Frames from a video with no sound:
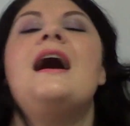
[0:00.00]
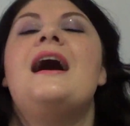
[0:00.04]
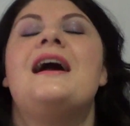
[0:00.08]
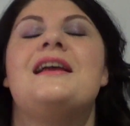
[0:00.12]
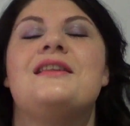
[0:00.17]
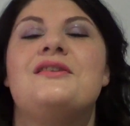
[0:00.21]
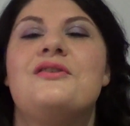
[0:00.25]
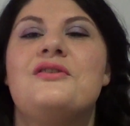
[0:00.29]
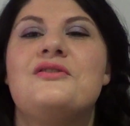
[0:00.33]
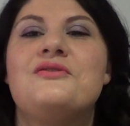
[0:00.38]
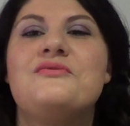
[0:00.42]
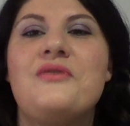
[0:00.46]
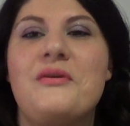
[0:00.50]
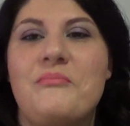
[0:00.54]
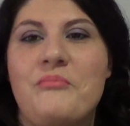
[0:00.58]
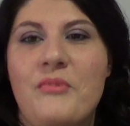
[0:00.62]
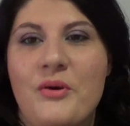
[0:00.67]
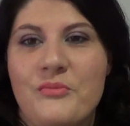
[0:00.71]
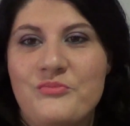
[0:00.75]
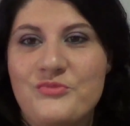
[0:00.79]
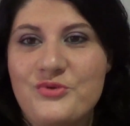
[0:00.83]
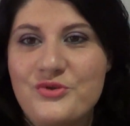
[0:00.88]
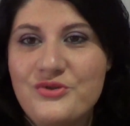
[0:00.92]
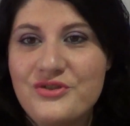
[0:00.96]
I don't
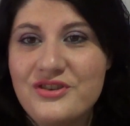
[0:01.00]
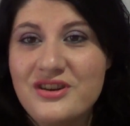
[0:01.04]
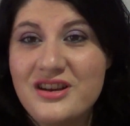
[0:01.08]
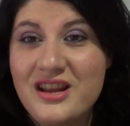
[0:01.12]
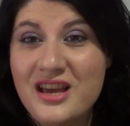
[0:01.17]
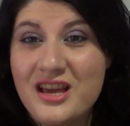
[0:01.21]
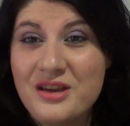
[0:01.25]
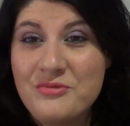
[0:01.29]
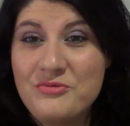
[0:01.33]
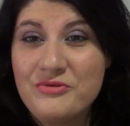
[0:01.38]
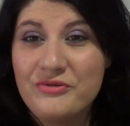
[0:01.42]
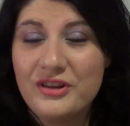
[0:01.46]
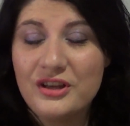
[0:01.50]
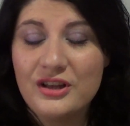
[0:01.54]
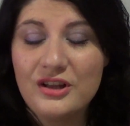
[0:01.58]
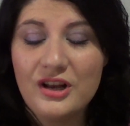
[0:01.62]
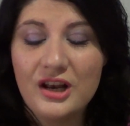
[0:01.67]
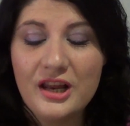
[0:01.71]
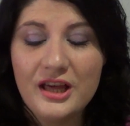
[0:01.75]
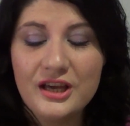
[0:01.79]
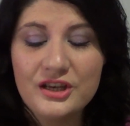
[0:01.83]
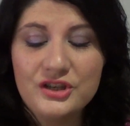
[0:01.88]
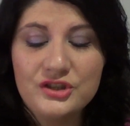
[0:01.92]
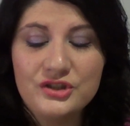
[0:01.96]
remember the name of the
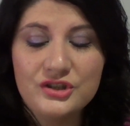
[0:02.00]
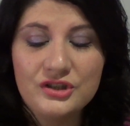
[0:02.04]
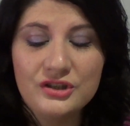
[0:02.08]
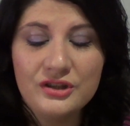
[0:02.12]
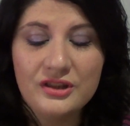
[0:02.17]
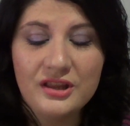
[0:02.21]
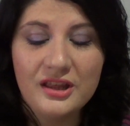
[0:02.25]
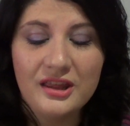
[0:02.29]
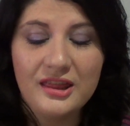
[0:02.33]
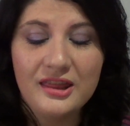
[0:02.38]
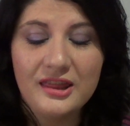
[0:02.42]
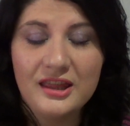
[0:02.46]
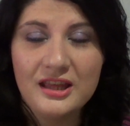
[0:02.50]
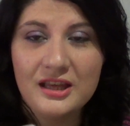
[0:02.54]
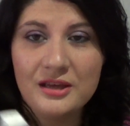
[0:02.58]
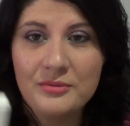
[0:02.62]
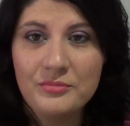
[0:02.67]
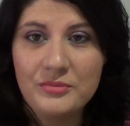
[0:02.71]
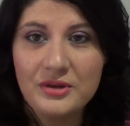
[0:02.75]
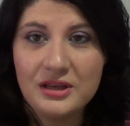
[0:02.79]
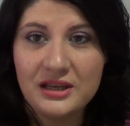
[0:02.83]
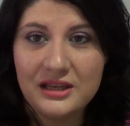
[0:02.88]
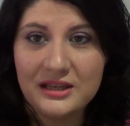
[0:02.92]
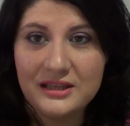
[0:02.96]
collection. The
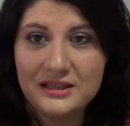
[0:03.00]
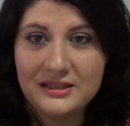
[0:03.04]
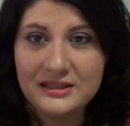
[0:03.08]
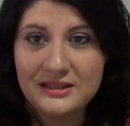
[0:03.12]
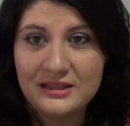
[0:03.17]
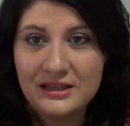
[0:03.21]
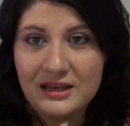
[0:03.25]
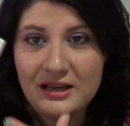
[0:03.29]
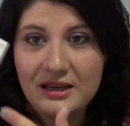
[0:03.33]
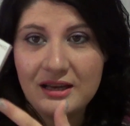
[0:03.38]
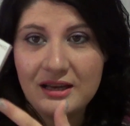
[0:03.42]
theme is